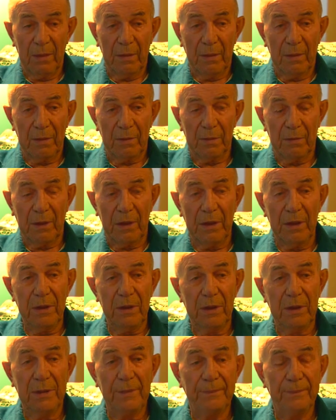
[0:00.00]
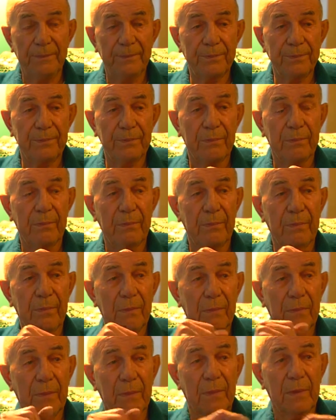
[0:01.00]
So I did,
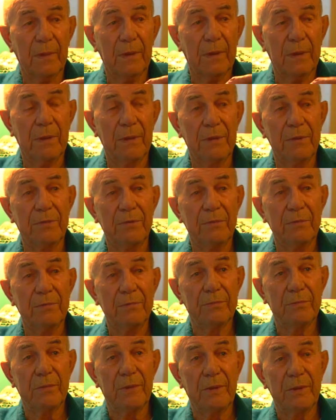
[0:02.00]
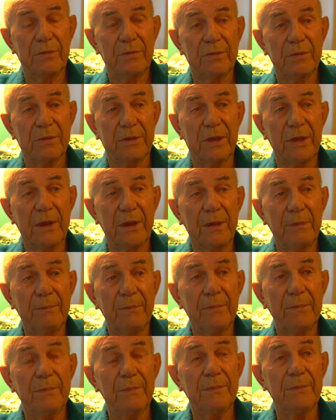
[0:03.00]
and I said, "Get up."
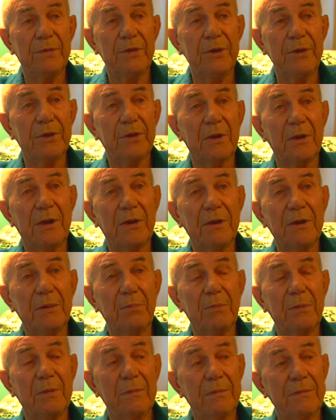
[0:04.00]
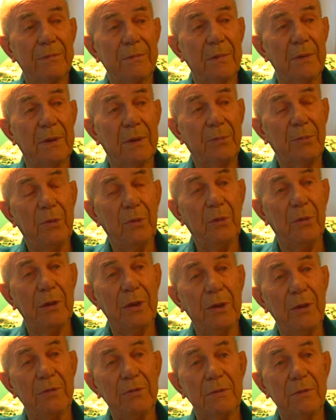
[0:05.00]
She started up the way,